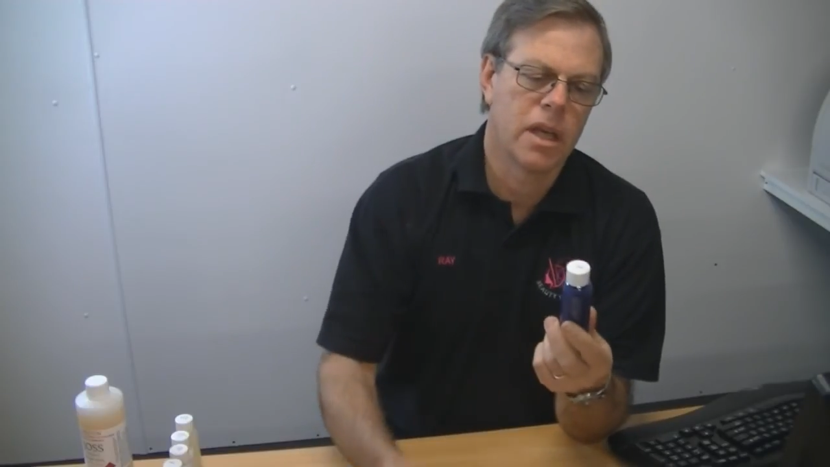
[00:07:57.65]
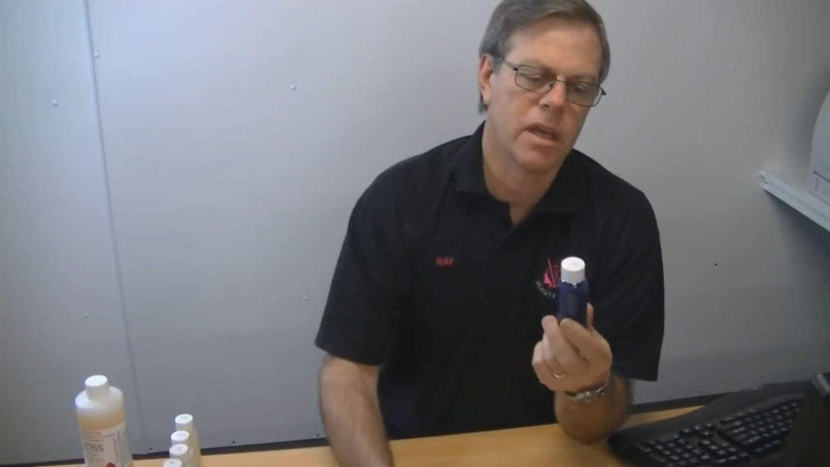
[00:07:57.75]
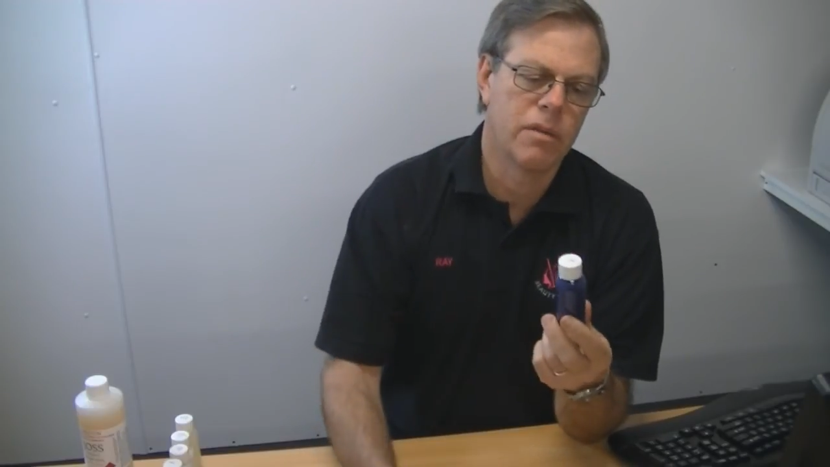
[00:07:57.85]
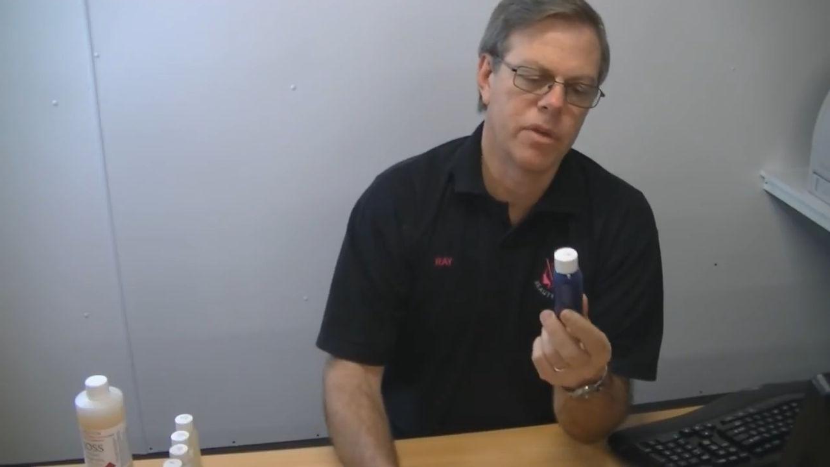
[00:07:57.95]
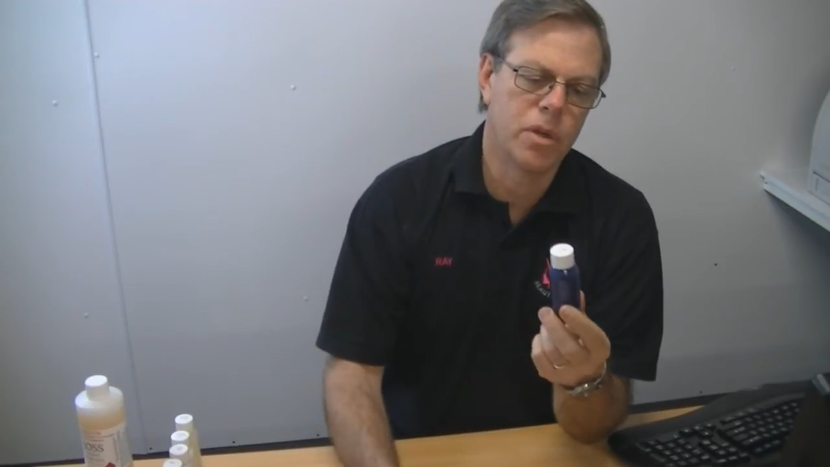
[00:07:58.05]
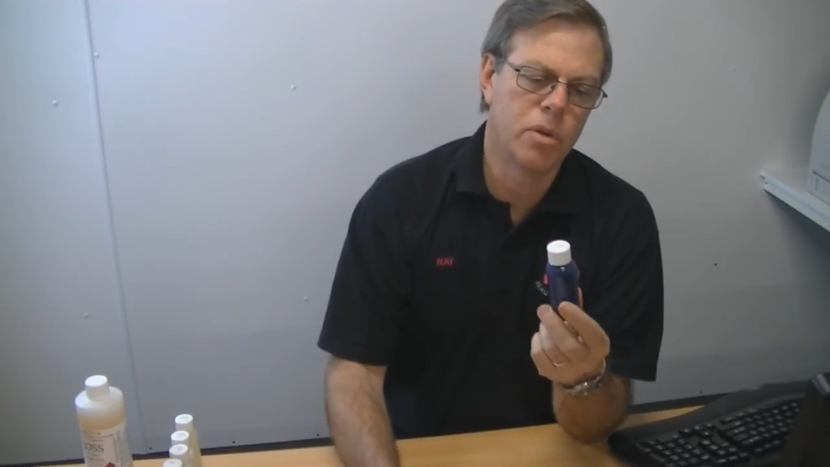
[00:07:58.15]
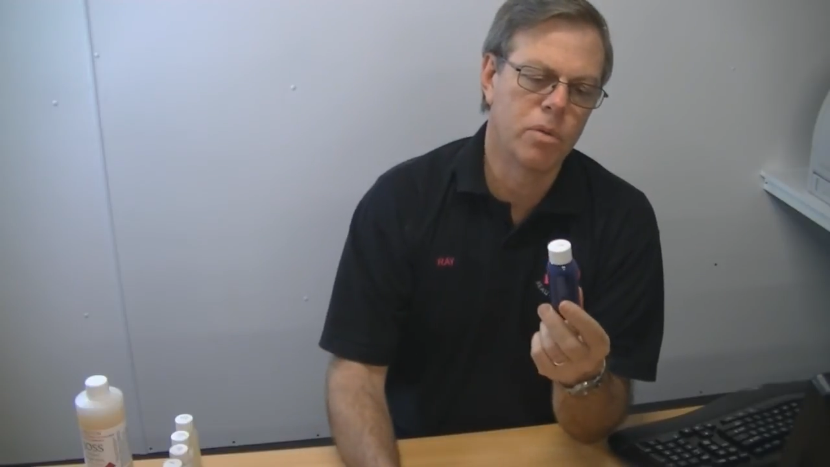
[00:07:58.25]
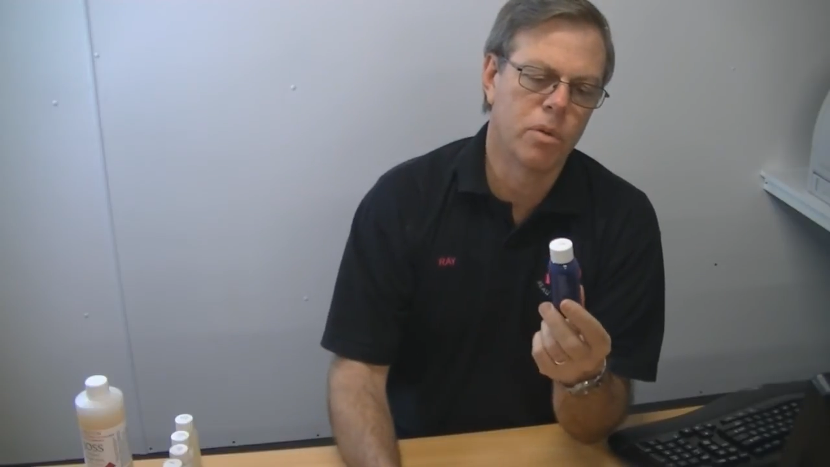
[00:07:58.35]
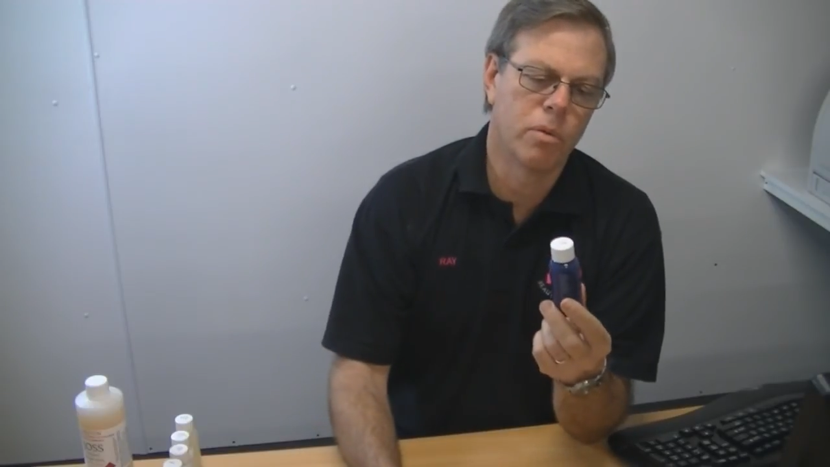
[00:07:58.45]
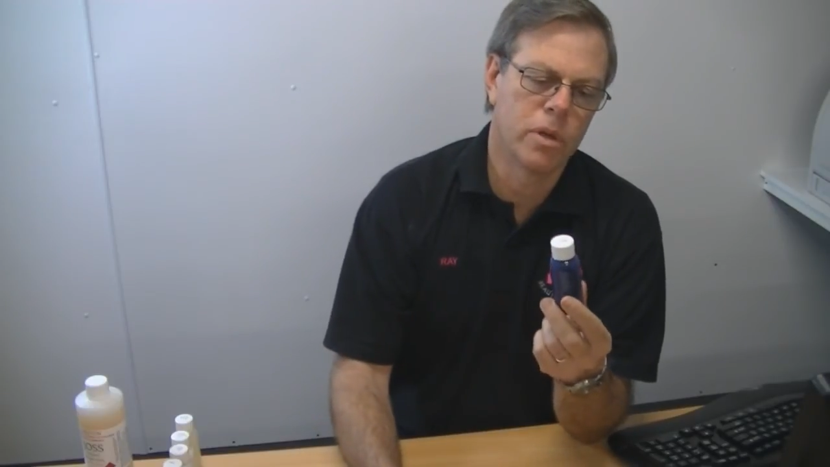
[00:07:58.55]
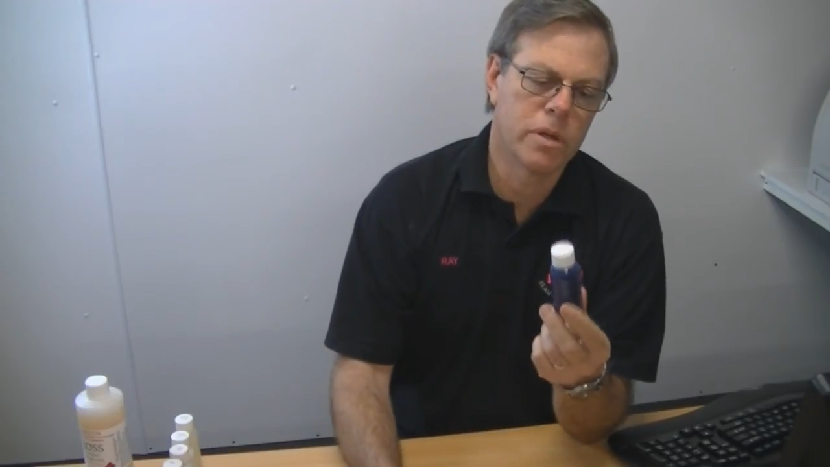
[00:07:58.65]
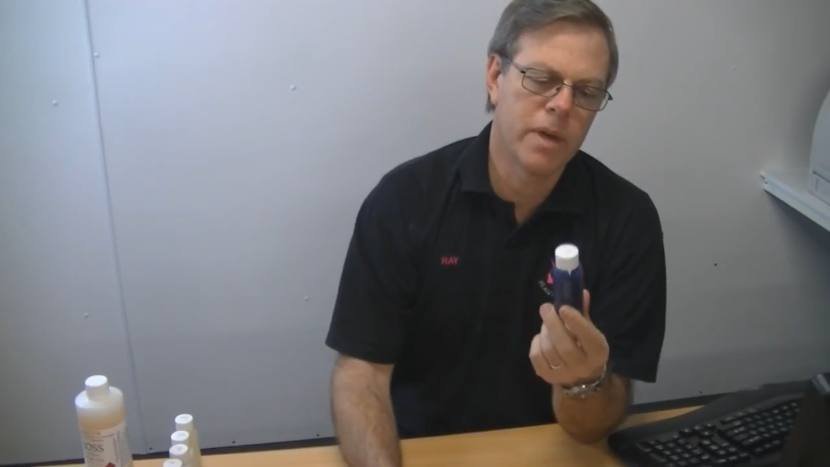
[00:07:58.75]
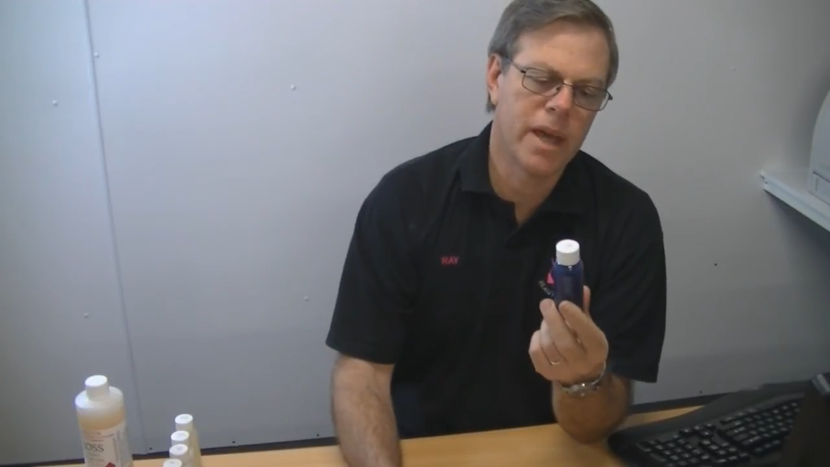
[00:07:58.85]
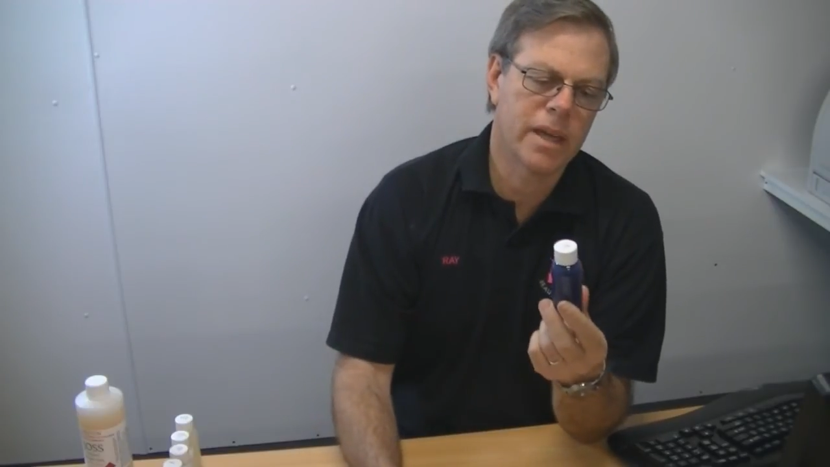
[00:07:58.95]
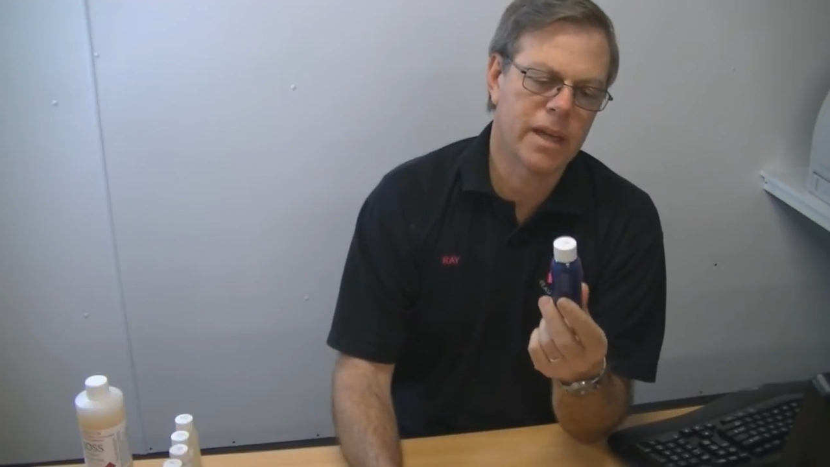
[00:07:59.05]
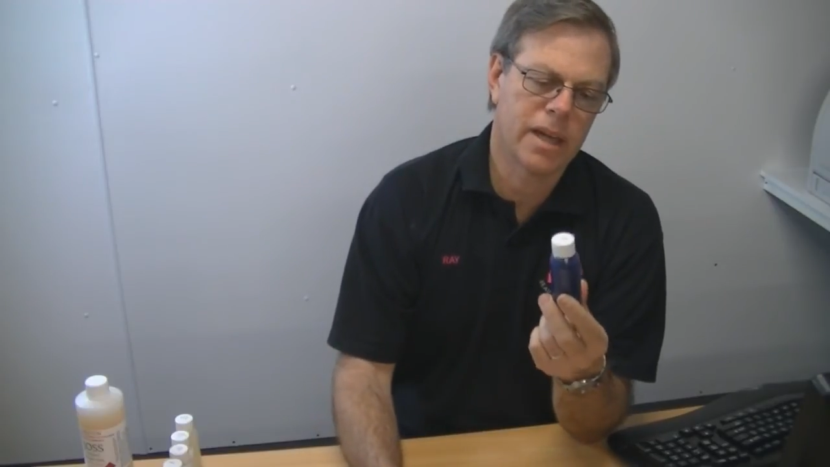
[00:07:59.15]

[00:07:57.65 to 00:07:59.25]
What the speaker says: If you want to make a